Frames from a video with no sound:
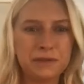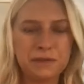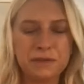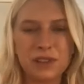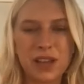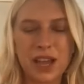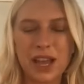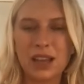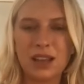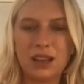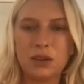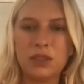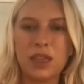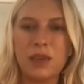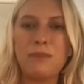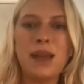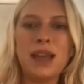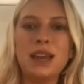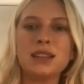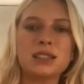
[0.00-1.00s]
like they
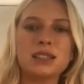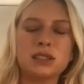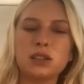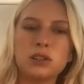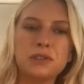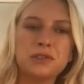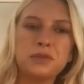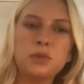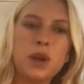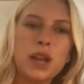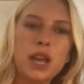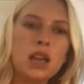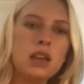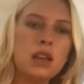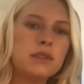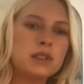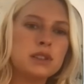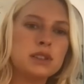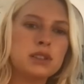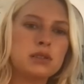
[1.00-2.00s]
made a surf wave
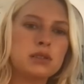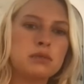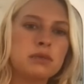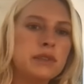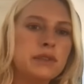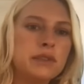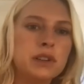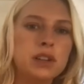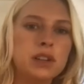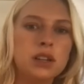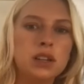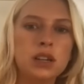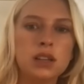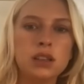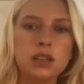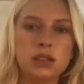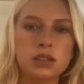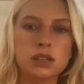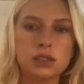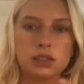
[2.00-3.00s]
into the river and
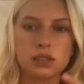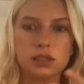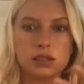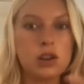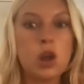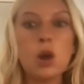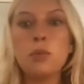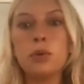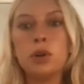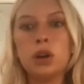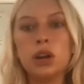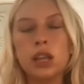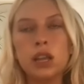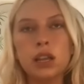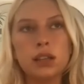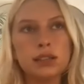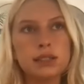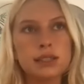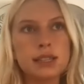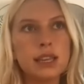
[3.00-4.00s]
there's snowboarding
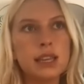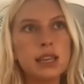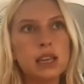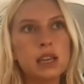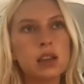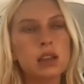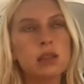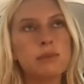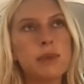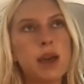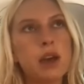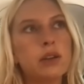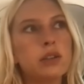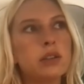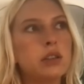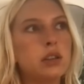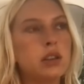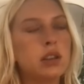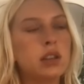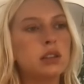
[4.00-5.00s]
and skiing on the
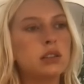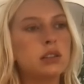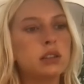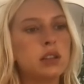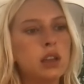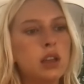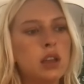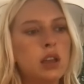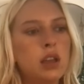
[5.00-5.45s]
mountain and